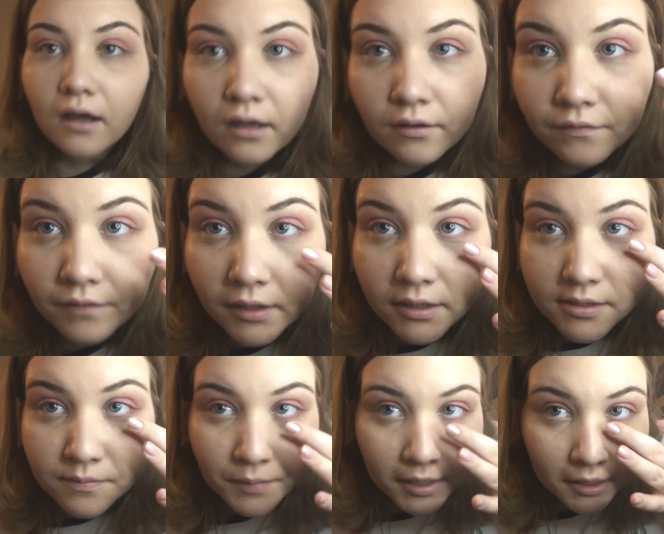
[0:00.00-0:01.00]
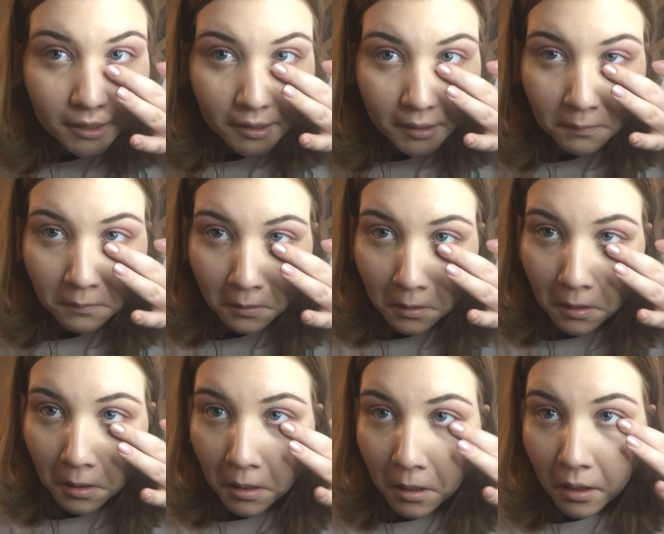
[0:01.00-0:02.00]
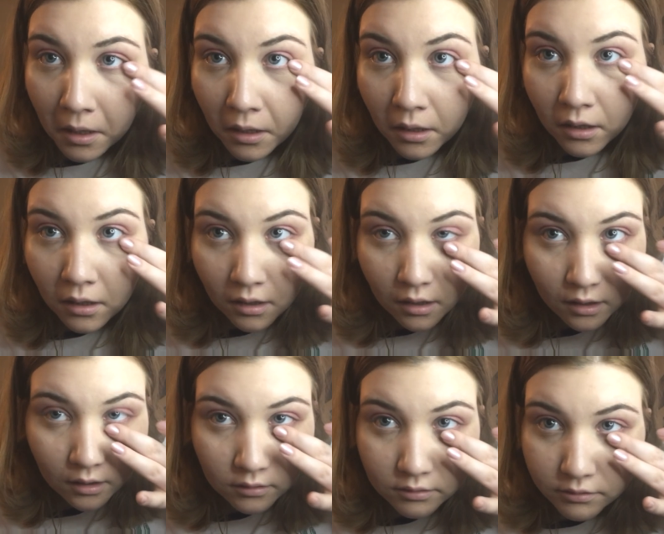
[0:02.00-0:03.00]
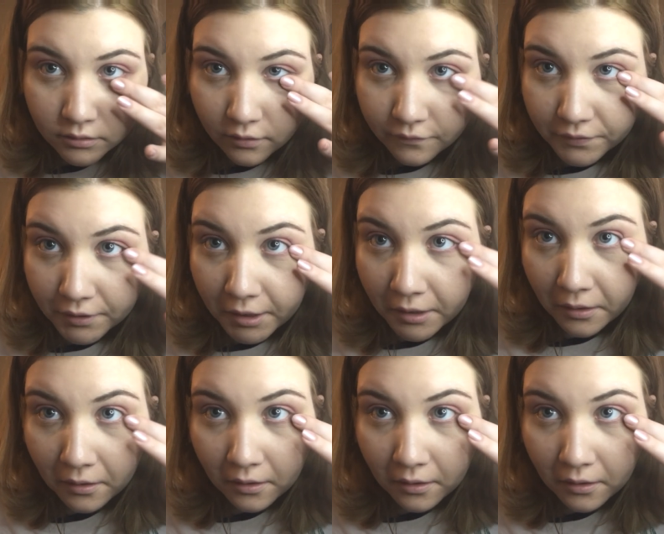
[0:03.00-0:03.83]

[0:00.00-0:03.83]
I think it's better now. It looks softer.